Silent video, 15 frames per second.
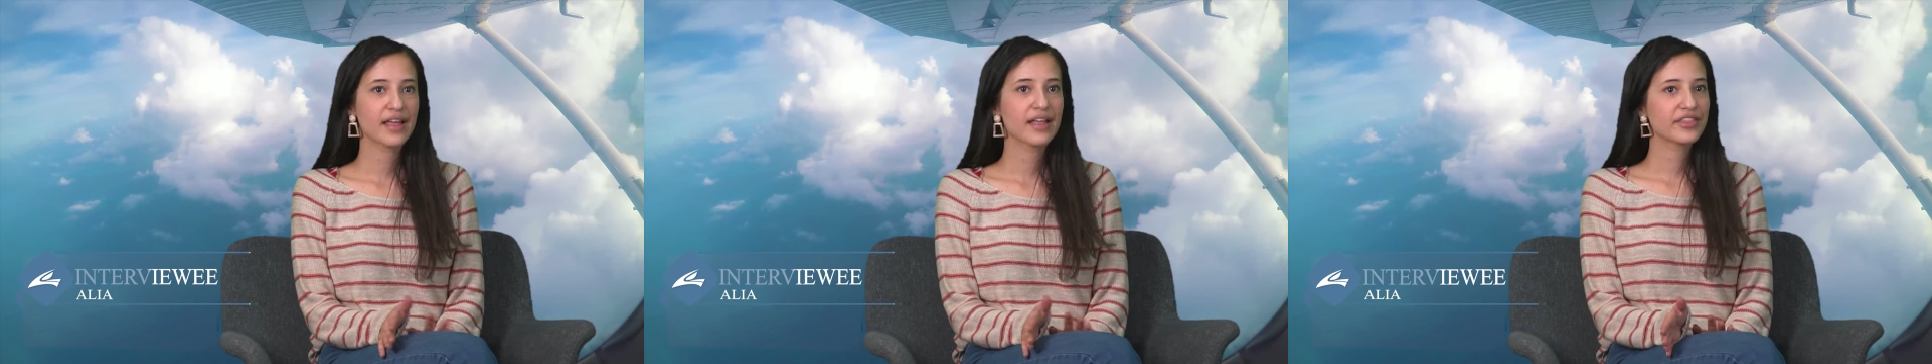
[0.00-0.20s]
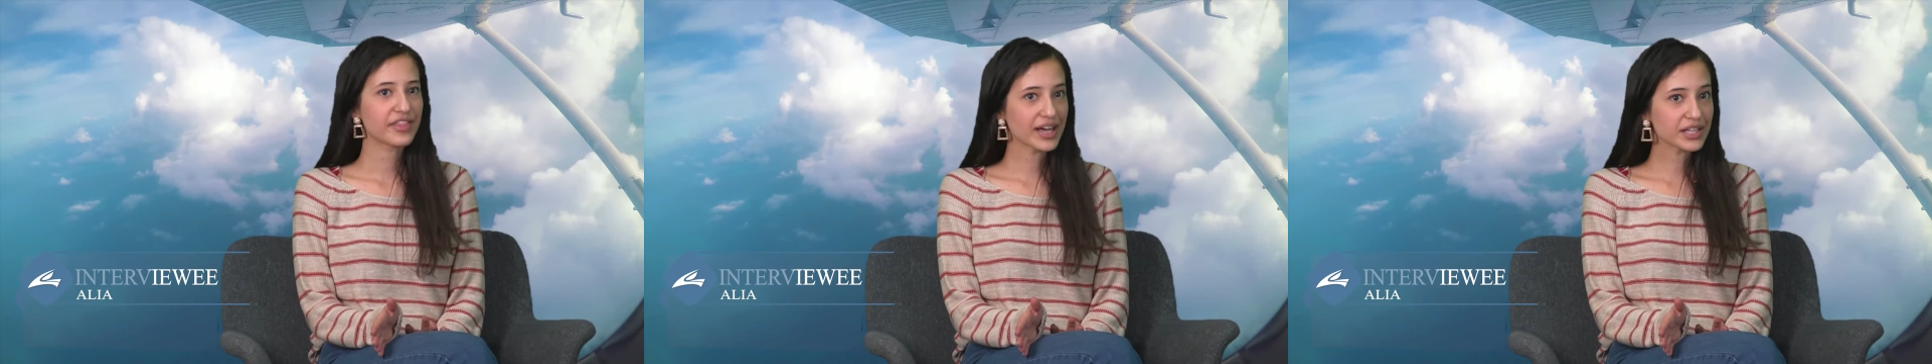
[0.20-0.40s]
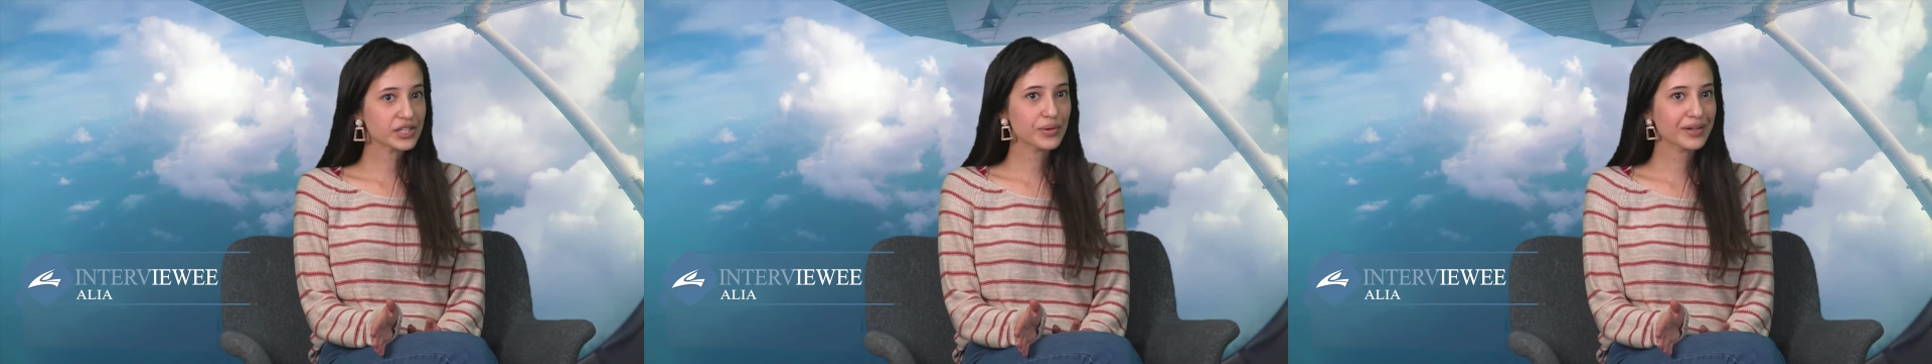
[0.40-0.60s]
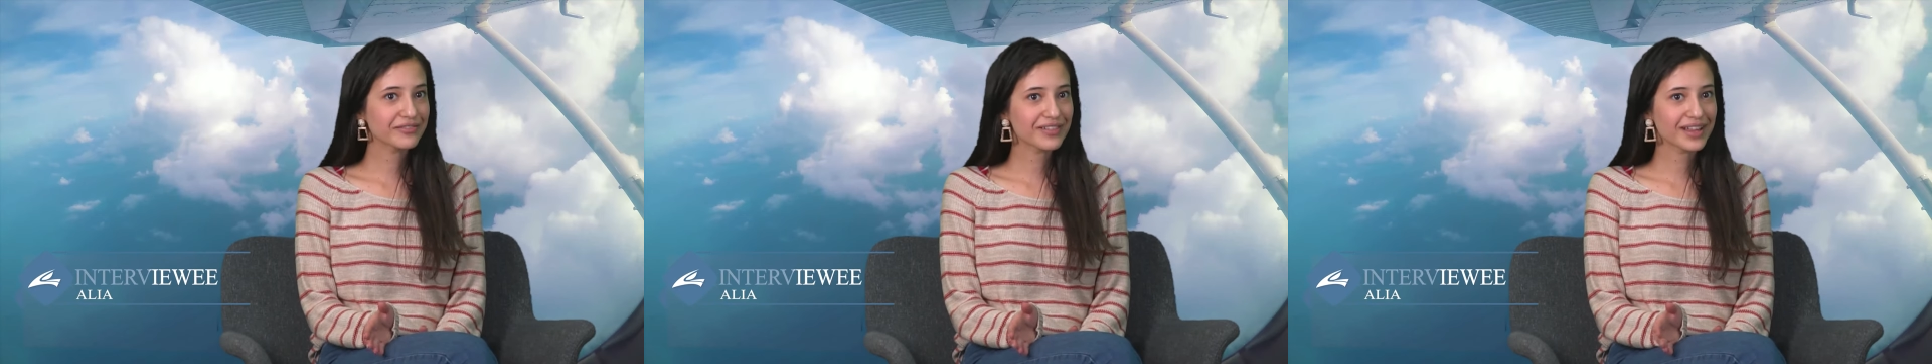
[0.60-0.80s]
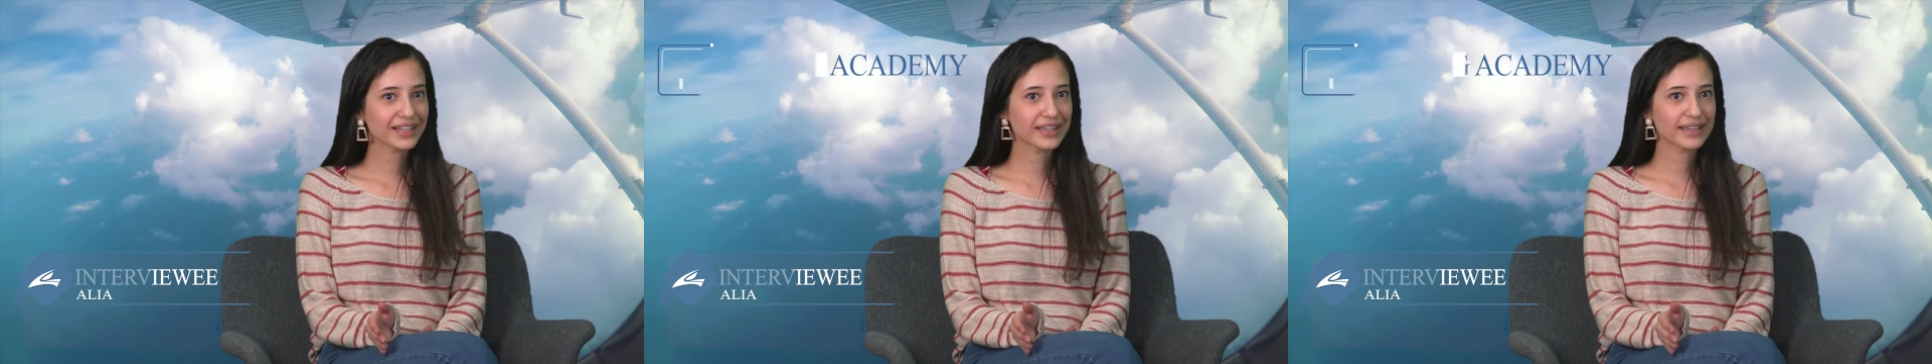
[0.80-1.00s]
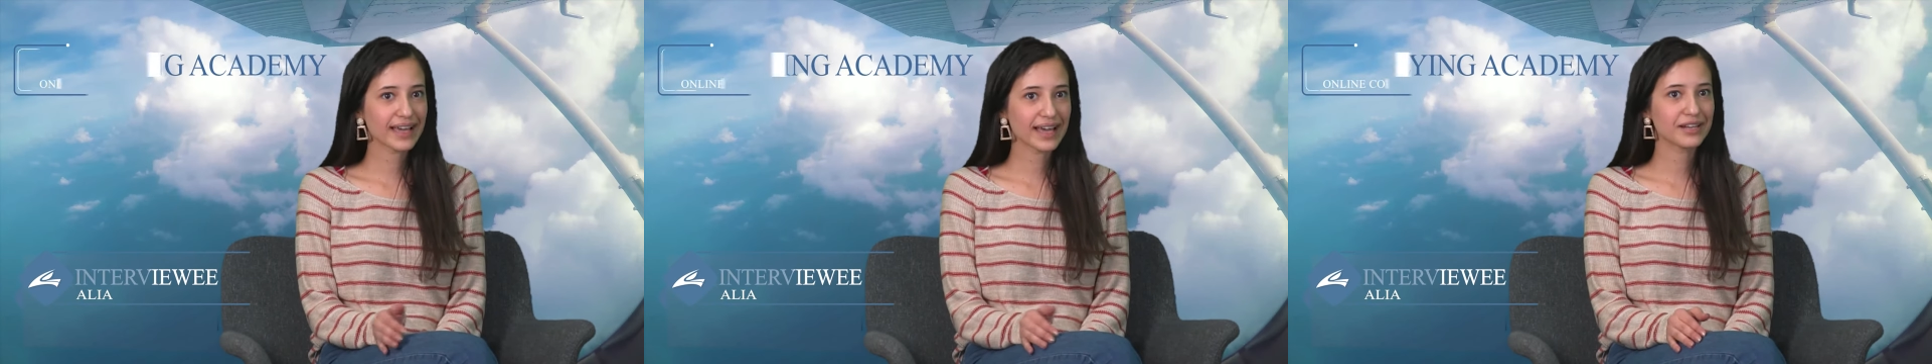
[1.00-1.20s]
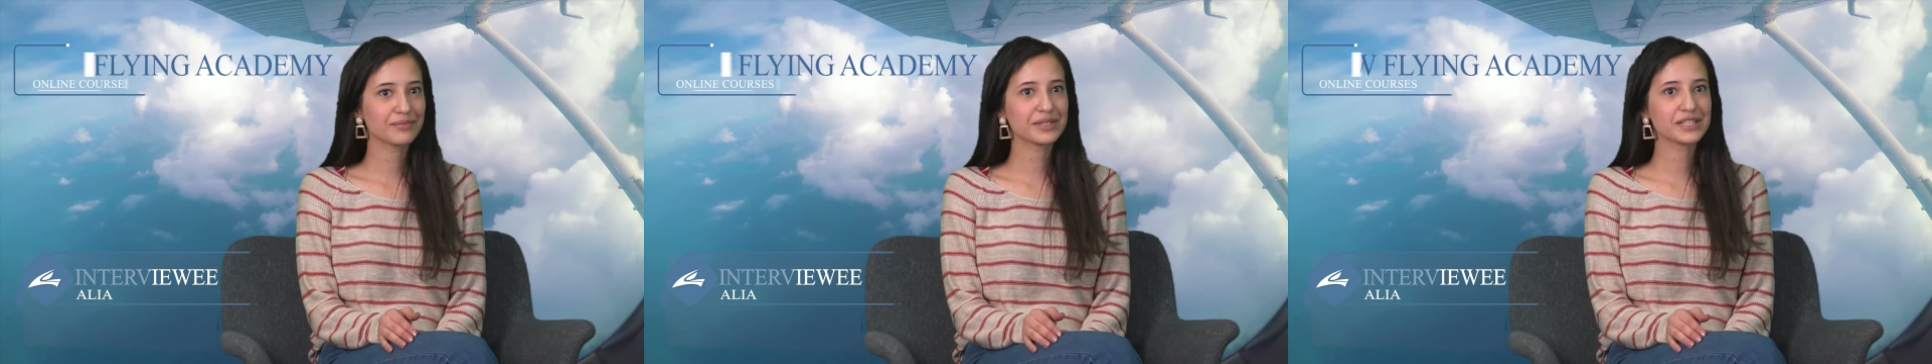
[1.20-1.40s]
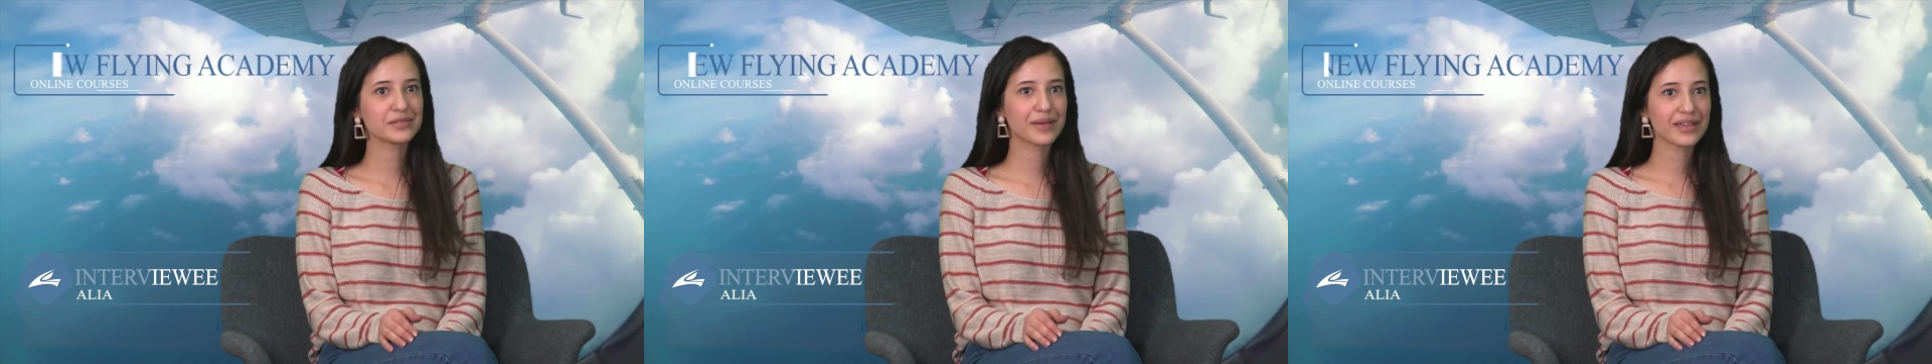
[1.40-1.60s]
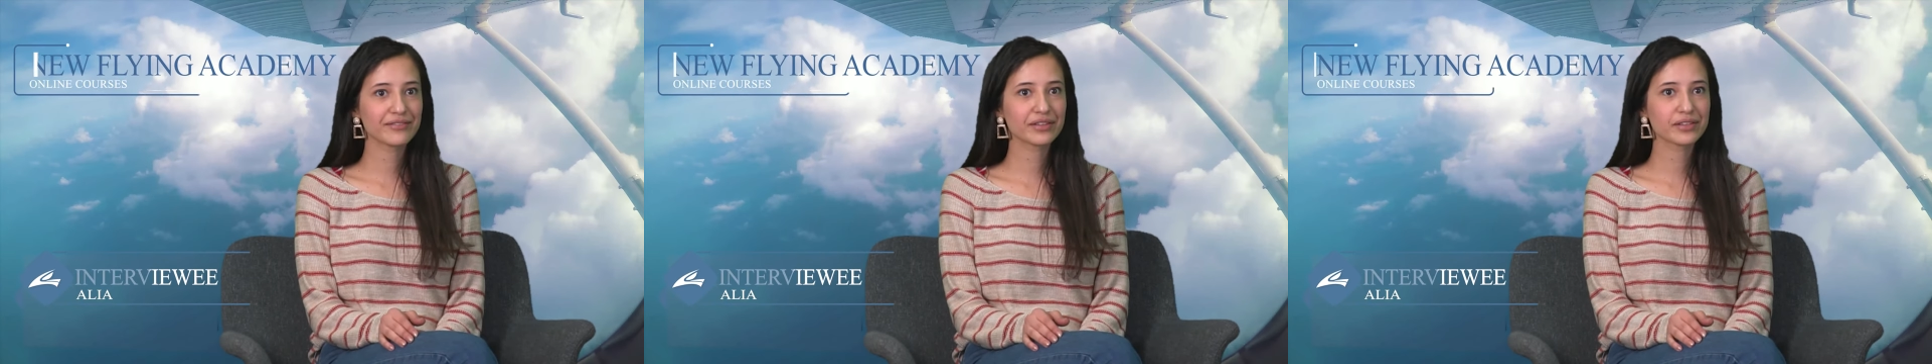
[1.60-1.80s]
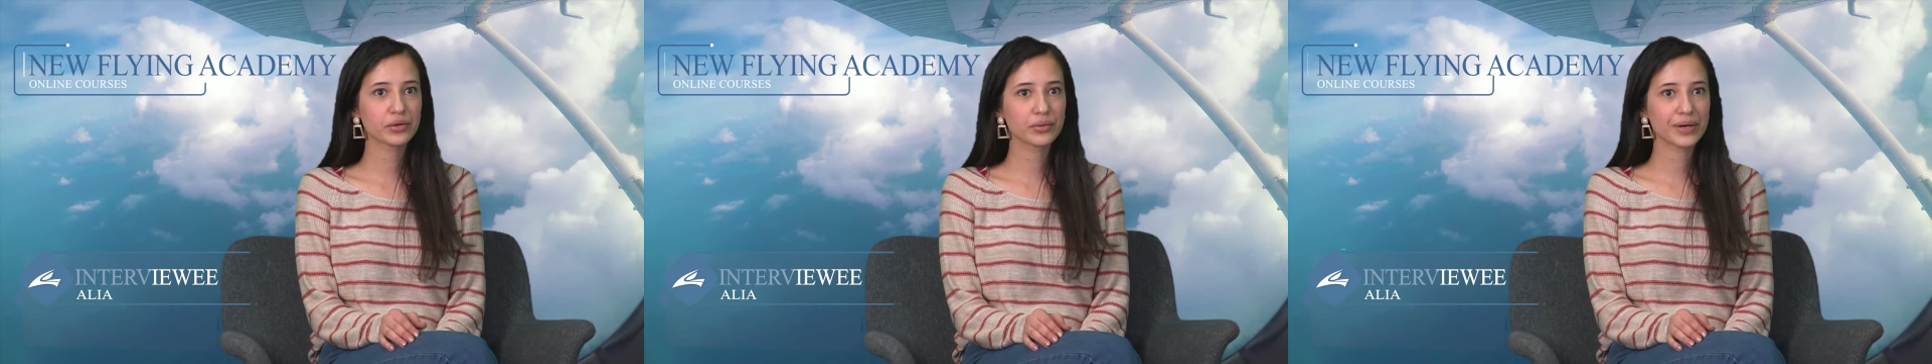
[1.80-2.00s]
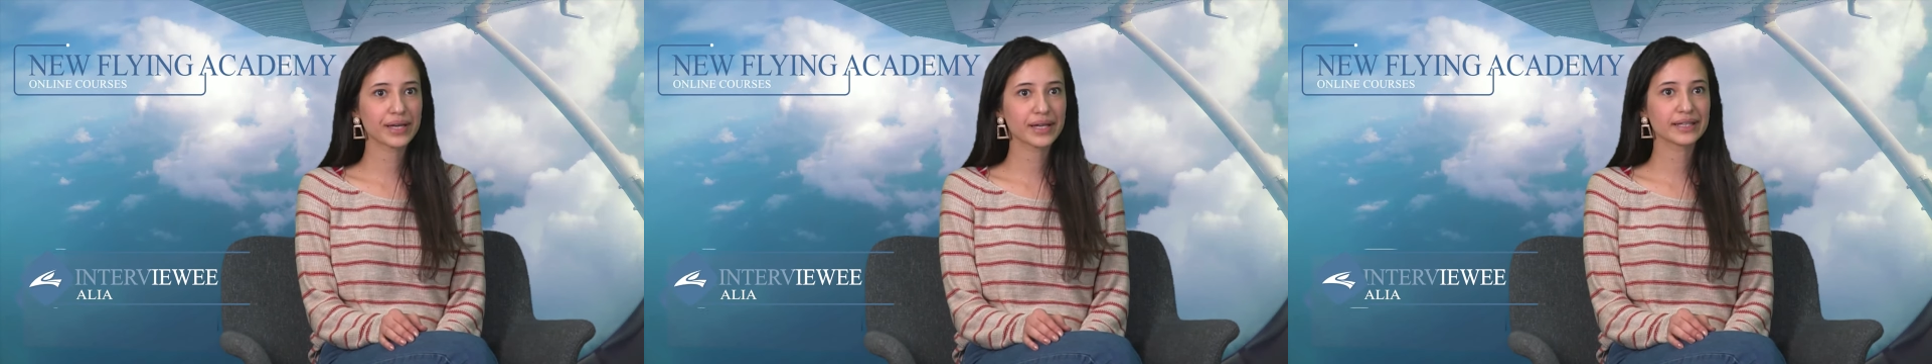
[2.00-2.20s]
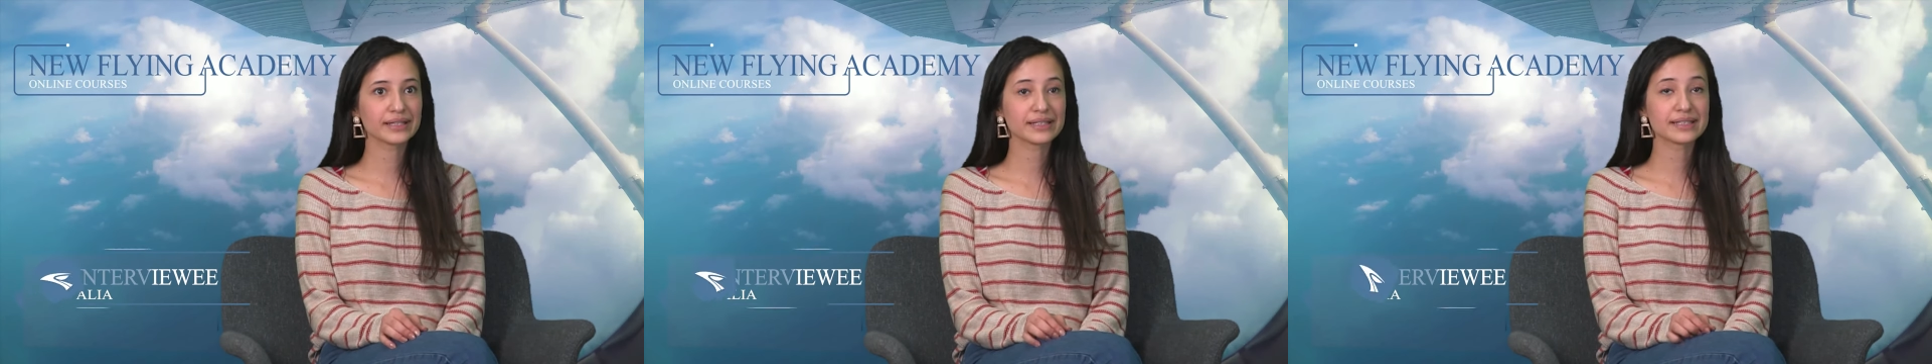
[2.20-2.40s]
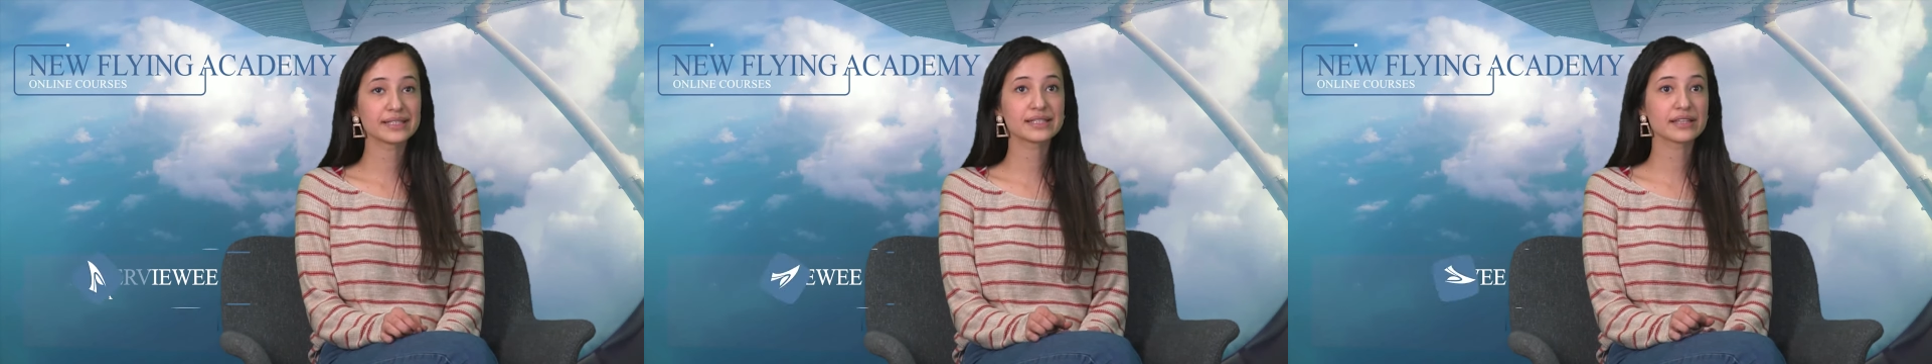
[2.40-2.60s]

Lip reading: That's why Flying Academy is paving the way in its